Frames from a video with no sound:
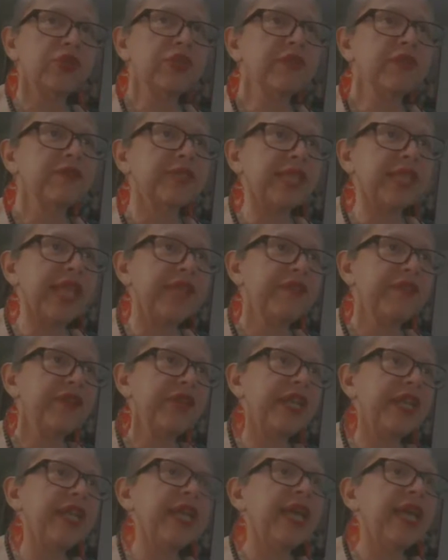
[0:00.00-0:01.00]
of
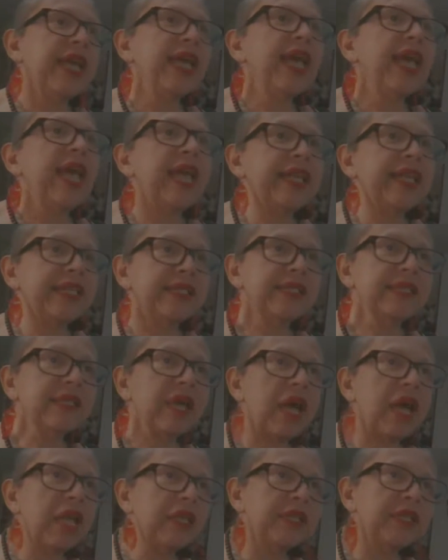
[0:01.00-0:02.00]
slavery and its
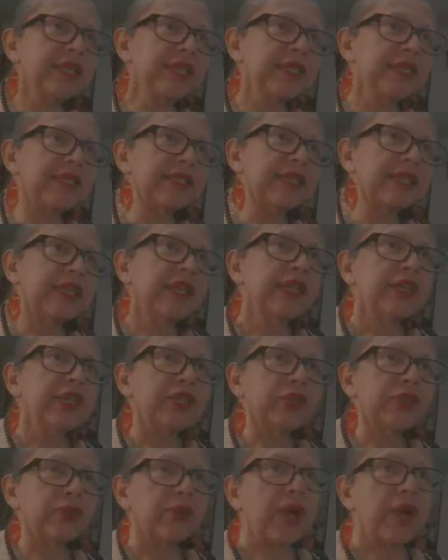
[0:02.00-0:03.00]
colonies
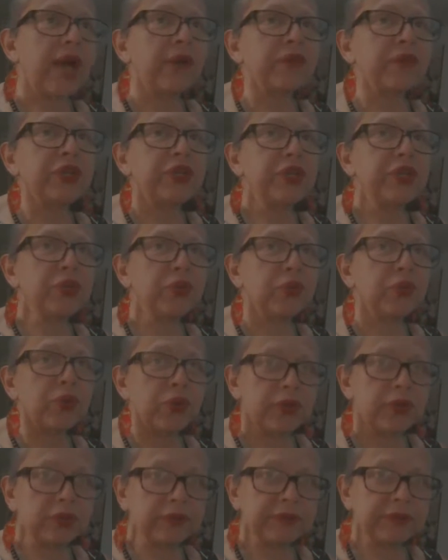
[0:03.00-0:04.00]
throughout the New World.